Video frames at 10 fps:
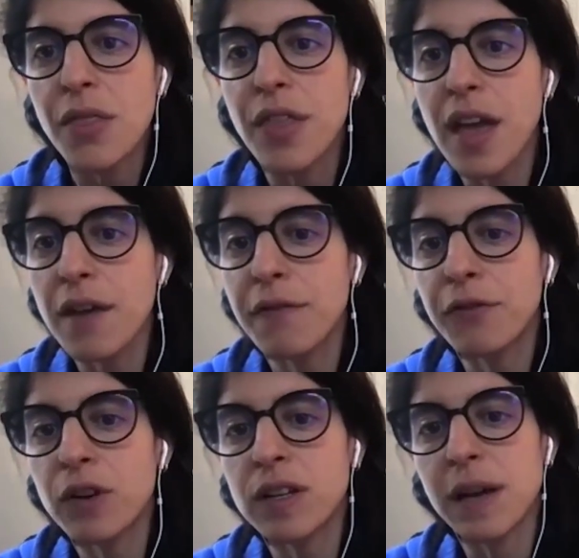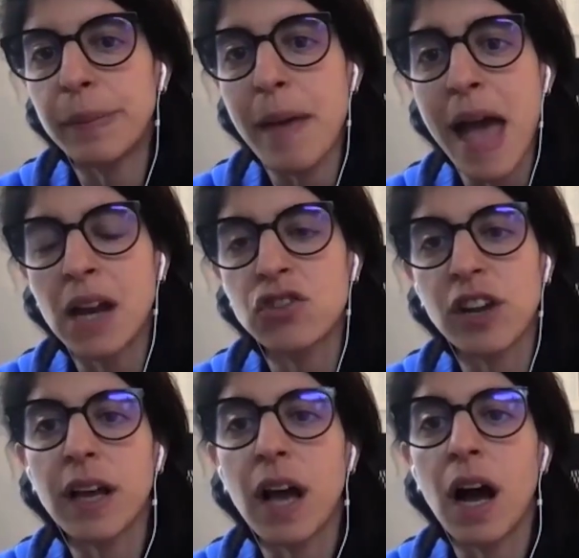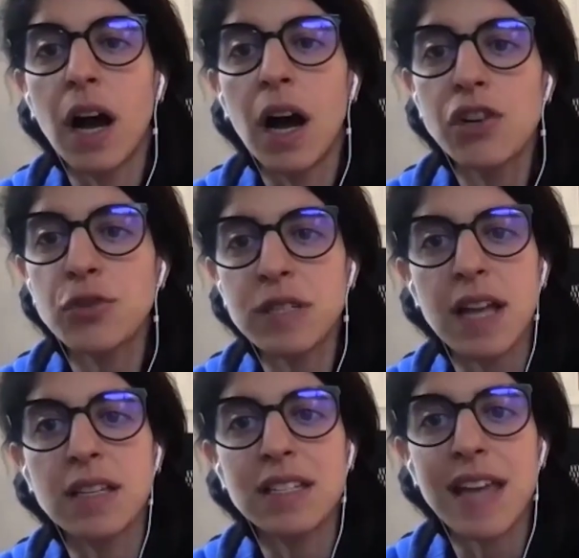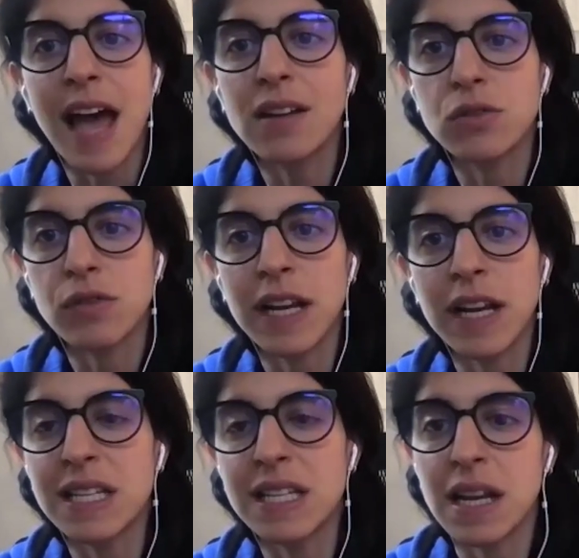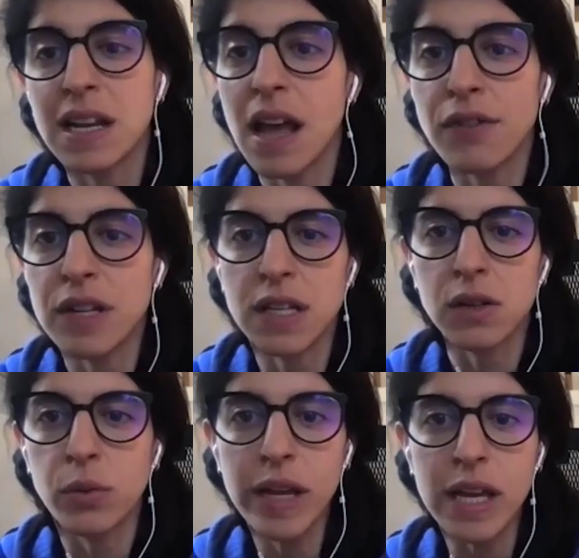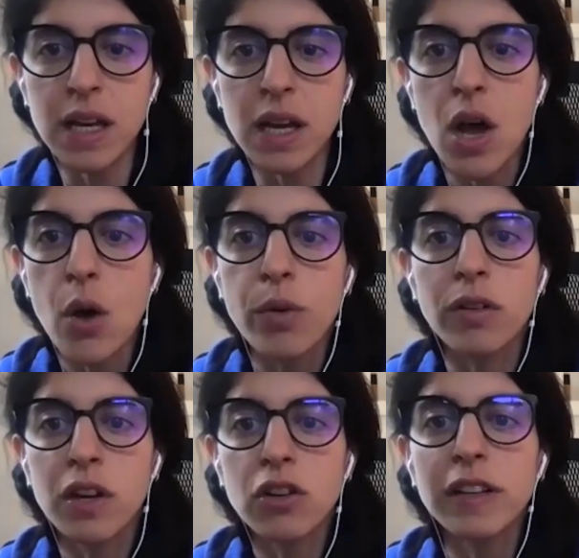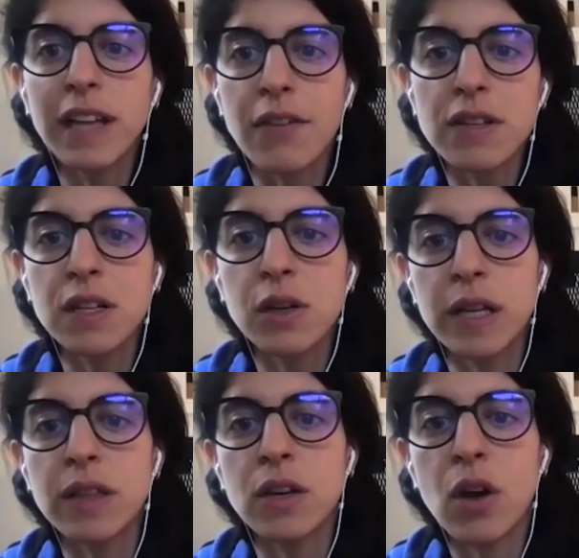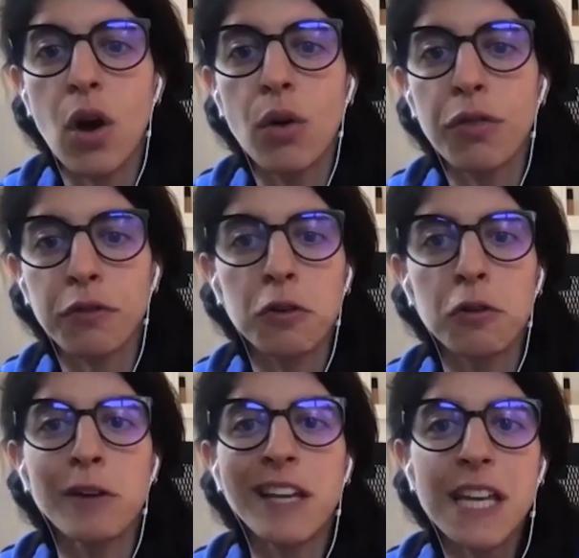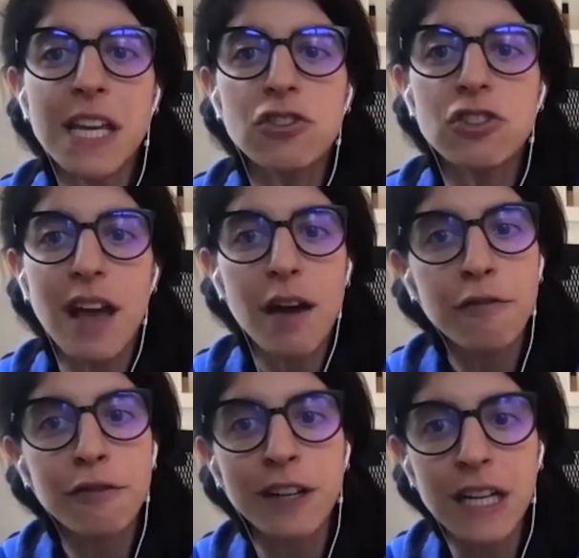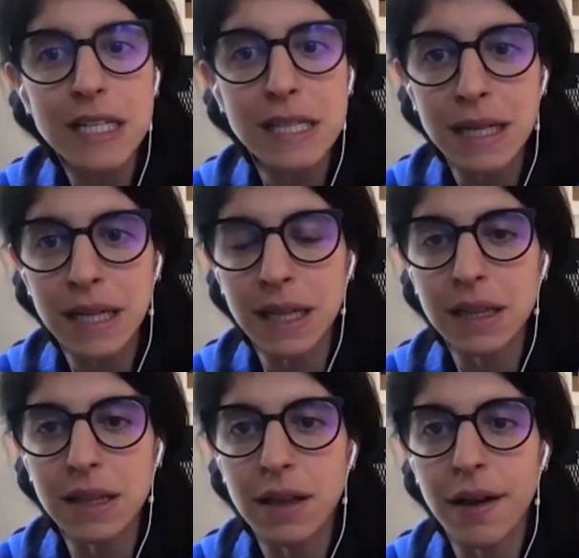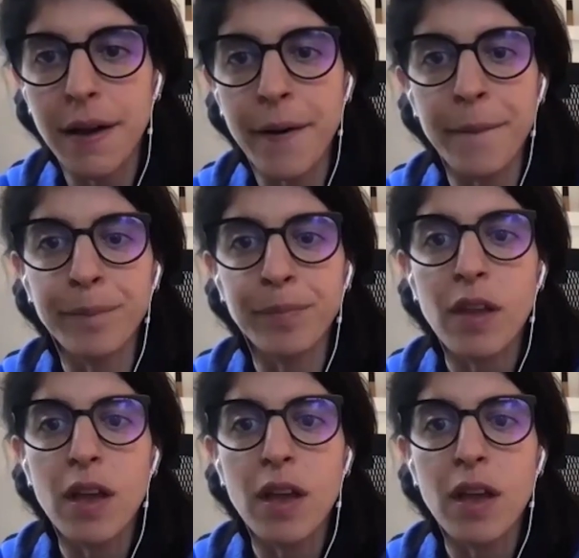They, for example, manage like 100% status rate incident every single week, where literally every single week they go through each and every incident in